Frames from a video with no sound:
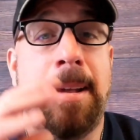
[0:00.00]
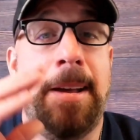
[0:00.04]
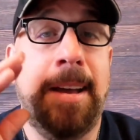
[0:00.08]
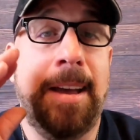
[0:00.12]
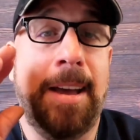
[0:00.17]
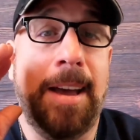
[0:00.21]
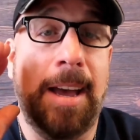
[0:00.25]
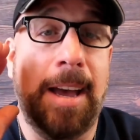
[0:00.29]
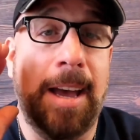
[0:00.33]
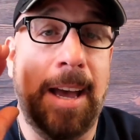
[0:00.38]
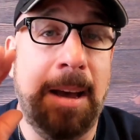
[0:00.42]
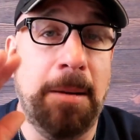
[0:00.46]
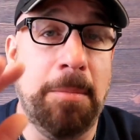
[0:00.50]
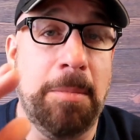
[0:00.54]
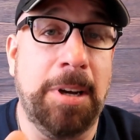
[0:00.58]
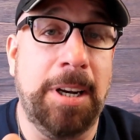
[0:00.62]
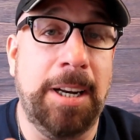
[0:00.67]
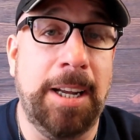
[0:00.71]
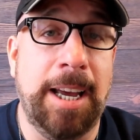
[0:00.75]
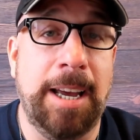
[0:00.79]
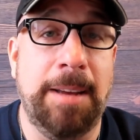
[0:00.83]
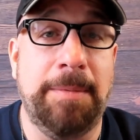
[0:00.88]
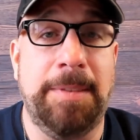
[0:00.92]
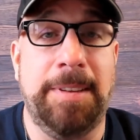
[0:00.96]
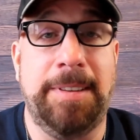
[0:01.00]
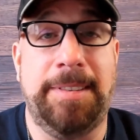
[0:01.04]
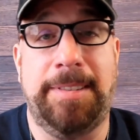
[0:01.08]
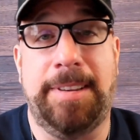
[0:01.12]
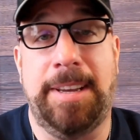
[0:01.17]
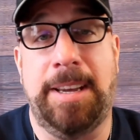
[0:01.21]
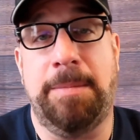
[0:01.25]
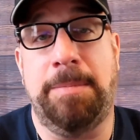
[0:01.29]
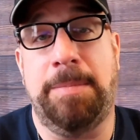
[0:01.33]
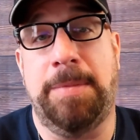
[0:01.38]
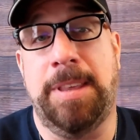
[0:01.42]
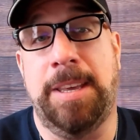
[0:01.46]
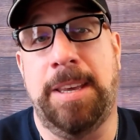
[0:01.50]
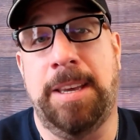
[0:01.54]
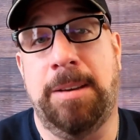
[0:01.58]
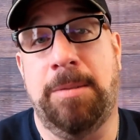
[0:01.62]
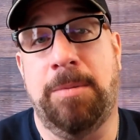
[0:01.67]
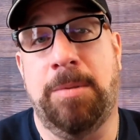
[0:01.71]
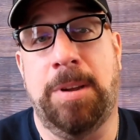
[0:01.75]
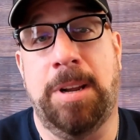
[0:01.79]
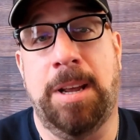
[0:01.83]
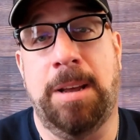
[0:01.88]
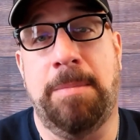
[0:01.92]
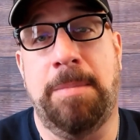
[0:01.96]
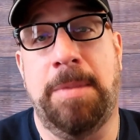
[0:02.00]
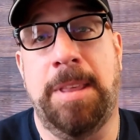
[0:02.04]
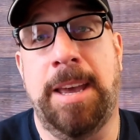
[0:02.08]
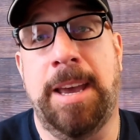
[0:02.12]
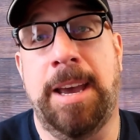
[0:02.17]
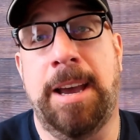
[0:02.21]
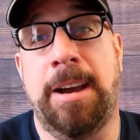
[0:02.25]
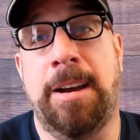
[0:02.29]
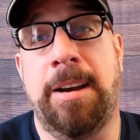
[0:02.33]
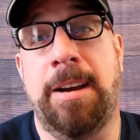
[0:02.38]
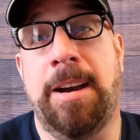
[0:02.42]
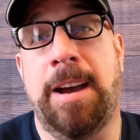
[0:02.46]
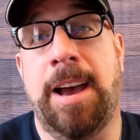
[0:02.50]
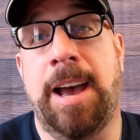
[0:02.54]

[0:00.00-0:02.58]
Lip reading: I'm gonna have the same thing when I'm there.